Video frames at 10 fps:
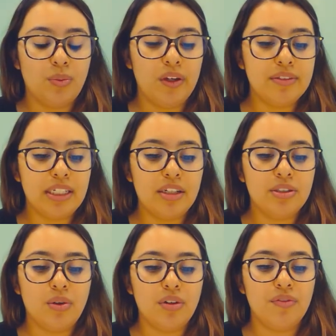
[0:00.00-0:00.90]
we've set a
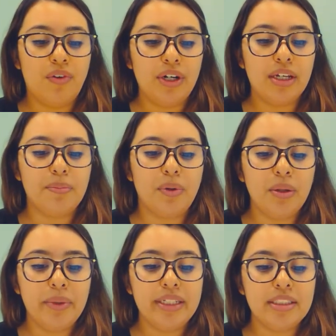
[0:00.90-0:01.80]
total of 40
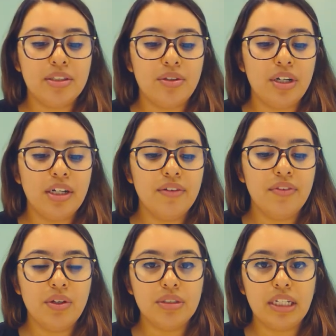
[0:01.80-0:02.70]
appointments. 30
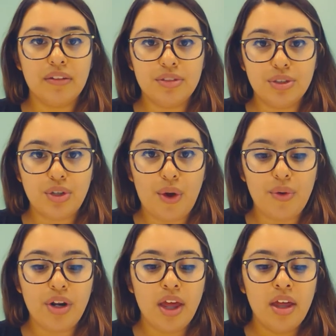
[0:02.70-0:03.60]
of those have
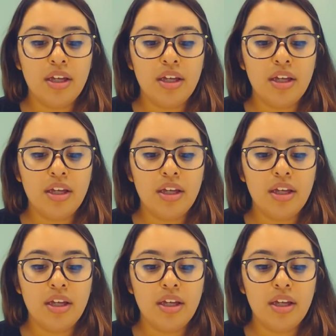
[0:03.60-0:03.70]
showed.